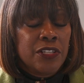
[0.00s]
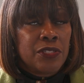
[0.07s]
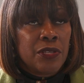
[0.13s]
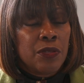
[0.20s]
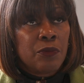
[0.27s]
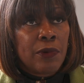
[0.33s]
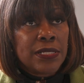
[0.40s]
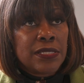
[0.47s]
So
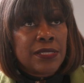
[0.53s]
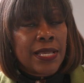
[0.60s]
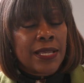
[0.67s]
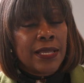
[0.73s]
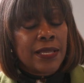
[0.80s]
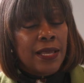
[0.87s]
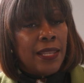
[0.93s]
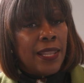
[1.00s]
the 1
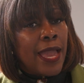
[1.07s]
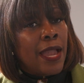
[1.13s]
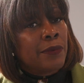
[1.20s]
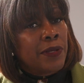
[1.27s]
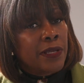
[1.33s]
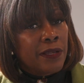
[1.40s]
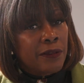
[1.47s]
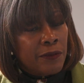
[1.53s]
Second
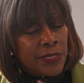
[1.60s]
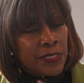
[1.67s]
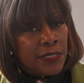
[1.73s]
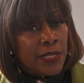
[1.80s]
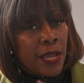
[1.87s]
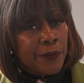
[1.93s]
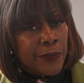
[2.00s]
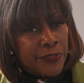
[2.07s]
Collaborative was
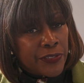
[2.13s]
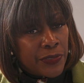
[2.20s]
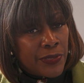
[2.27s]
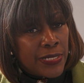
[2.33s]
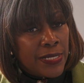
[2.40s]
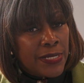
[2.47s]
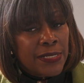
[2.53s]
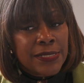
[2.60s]
an
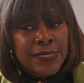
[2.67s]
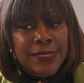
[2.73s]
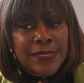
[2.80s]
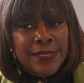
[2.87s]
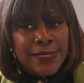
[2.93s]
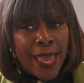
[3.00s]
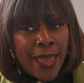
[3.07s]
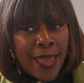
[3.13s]
opportunity to
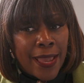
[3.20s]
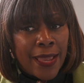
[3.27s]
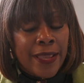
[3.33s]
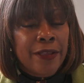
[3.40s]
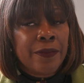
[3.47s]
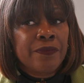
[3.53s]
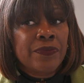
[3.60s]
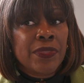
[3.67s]

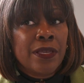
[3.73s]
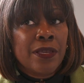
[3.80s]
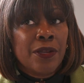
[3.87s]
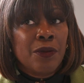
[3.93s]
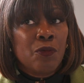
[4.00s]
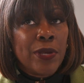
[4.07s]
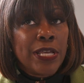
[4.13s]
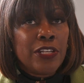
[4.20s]
say,
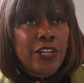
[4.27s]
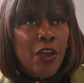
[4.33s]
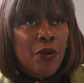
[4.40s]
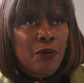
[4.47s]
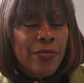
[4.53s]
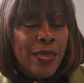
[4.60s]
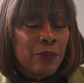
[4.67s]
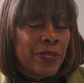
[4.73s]
we
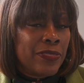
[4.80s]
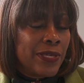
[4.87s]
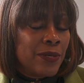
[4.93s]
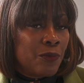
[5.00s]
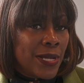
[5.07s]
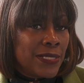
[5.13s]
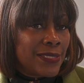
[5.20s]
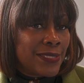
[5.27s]
know that
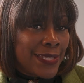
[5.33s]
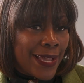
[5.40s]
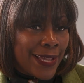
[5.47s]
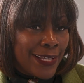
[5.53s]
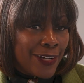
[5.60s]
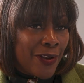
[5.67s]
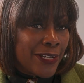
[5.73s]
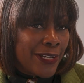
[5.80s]
within 1
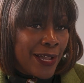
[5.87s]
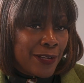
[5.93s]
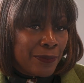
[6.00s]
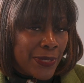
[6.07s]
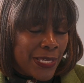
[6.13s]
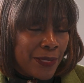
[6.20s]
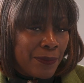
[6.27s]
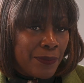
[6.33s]
second, our young
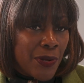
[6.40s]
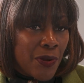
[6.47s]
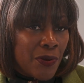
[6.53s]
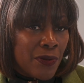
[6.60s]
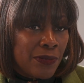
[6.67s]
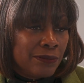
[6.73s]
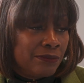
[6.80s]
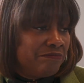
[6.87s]

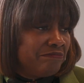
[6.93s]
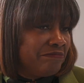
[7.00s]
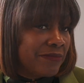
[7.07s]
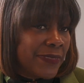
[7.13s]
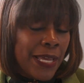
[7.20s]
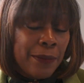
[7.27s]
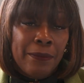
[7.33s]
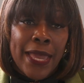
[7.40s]
people
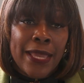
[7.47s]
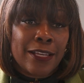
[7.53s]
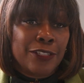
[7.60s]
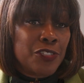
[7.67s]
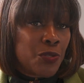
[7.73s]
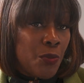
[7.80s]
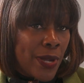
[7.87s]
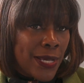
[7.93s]
can make a
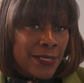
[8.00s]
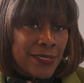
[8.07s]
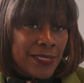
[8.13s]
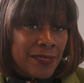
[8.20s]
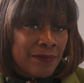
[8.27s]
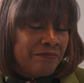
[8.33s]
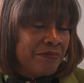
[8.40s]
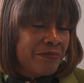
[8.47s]

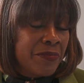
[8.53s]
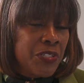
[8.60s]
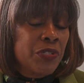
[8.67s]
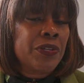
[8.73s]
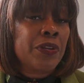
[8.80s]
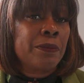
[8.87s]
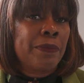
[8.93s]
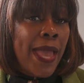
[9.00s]
choice,
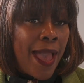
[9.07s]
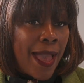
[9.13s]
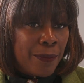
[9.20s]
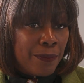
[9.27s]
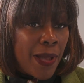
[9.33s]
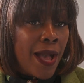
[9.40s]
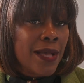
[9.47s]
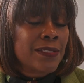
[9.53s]
good or
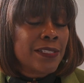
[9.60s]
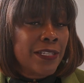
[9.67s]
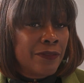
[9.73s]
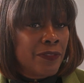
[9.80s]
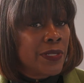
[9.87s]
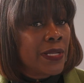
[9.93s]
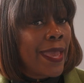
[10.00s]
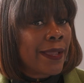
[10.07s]
bad,
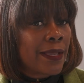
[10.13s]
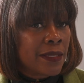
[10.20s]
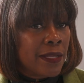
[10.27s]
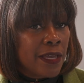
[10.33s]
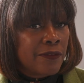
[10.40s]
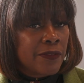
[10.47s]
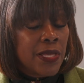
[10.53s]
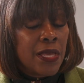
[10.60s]
positive or
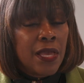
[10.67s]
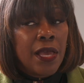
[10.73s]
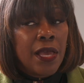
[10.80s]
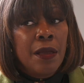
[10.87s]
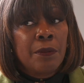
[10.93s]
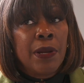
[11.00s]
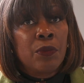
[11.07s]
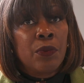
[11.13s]
negative.
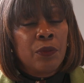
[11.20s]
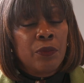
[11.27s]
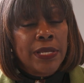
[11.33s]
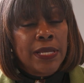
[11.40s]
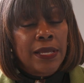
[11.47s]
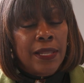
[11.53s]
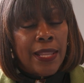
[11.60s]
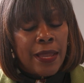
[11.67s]
But when
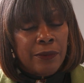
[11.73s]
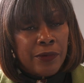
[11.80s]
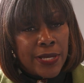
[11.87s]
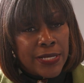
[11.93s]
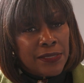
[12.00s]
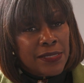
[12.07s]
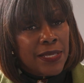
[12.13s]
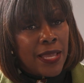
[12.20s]
we
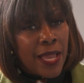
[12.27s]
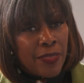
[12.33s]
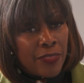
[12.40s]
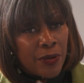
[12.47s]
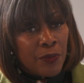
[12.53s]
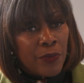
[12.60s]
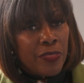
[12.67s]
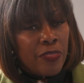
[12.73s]
collaborate
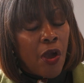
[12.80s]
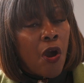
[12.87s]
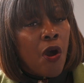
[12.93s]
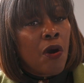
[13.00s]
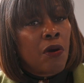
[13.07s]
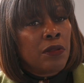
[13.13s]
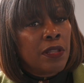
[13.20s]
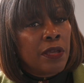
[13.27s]
together with
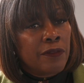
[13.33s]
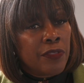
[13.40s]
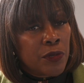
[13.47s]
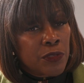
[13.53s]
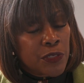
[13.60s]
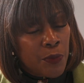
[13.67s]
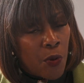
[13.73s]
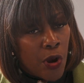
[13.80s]
all of
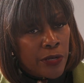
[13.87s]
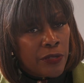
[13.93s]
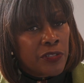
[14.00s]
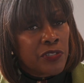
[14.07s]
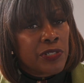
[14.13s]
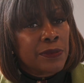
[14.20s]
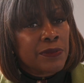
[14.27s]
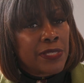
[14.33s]
those
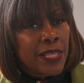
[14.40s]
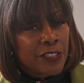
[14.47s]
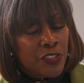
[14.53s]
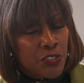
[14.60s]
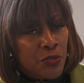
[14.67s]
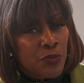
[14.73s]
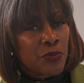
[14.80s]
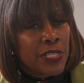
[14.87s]
partnerships
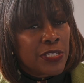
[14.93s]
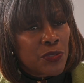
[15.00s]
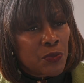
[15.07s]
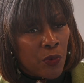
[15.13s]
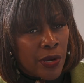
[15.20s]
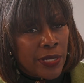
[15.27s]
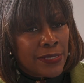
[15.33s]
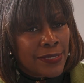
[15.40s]
that do this
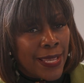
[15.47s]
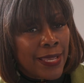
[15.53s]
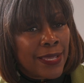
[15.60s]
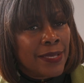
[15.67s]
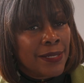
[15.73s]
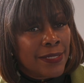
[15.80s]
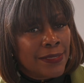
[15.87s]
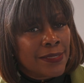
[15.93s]
work
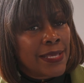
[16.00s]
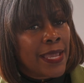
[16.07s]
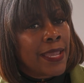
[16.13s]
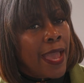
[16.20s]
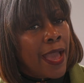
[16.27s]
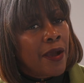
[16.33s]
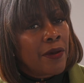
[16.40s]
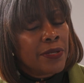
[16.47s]
day in and
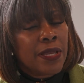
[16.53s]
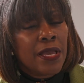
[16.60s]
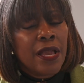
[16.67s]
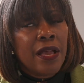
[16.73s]
day out,